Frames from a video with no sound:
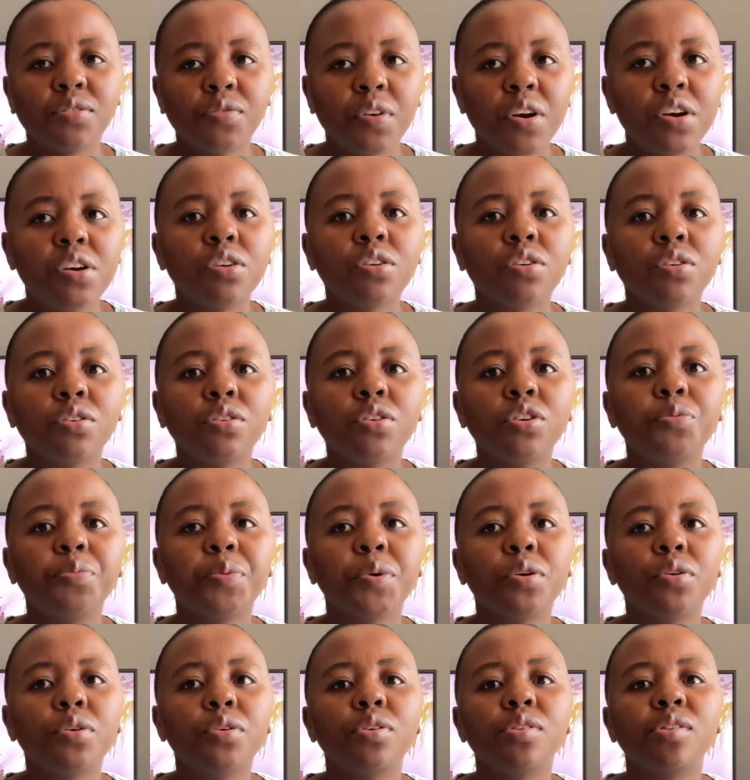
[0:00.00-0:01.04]
very good
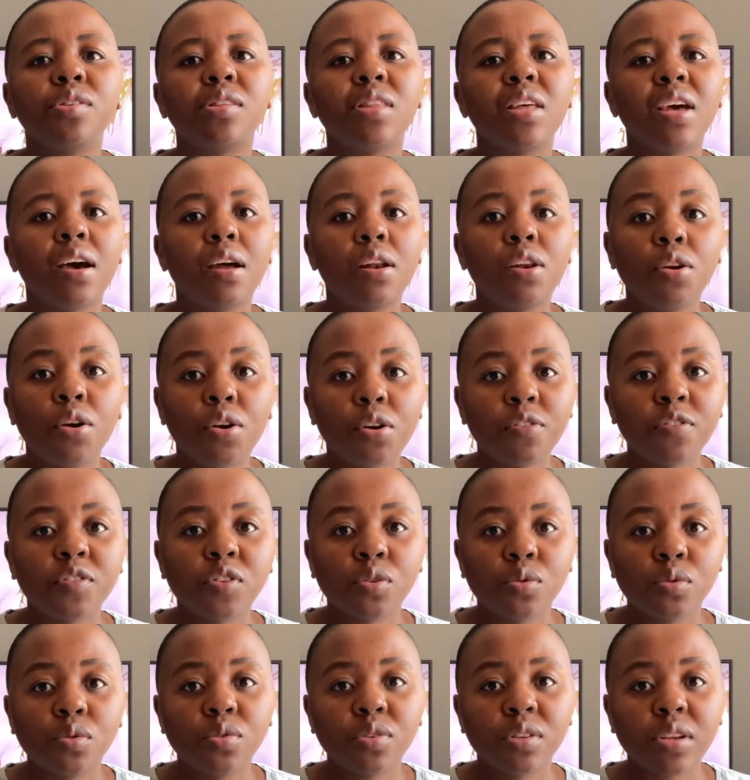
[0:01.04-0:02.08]
because there are a lot of
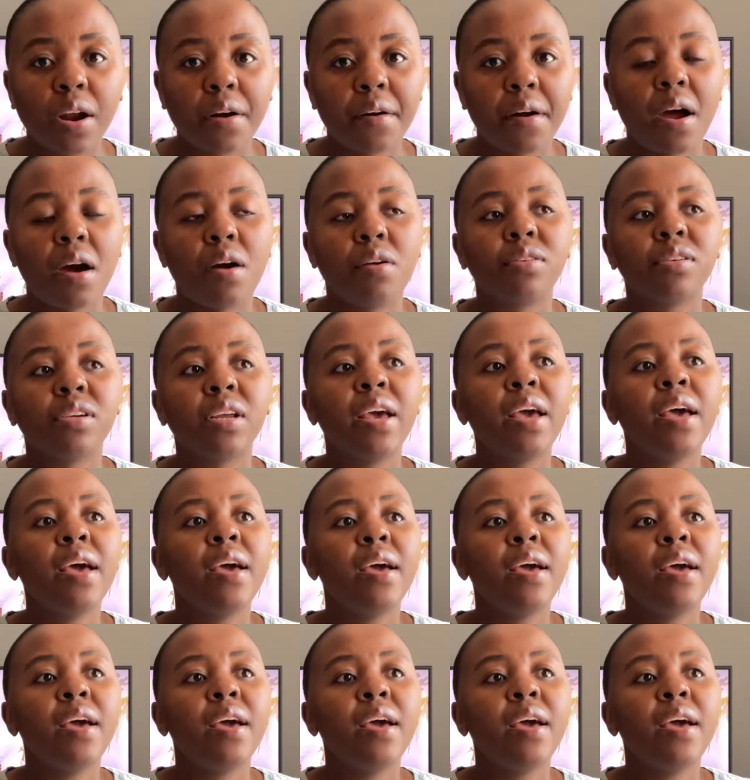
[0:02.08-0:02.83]
schools around,